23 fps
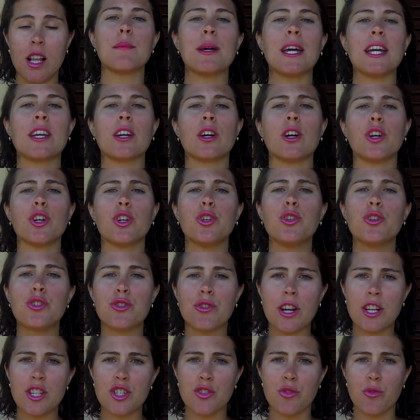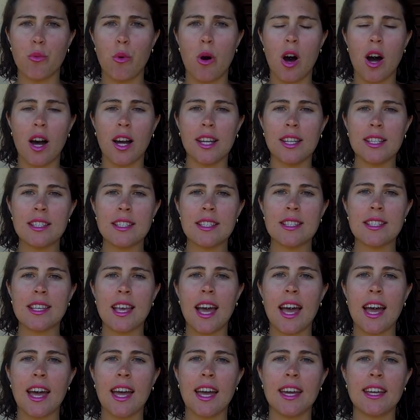They make a huge range of wines,
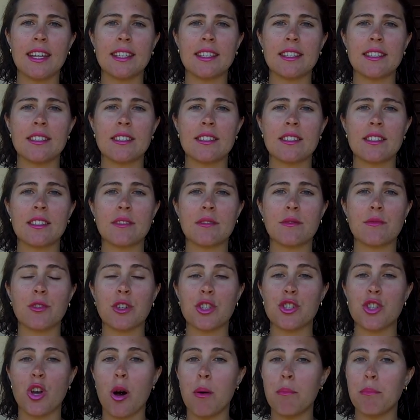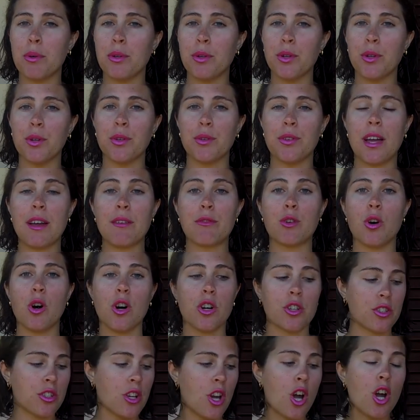and for example, they've
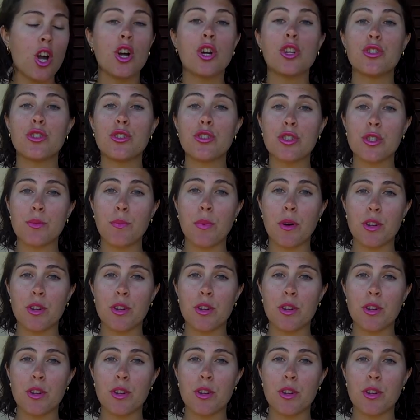got two,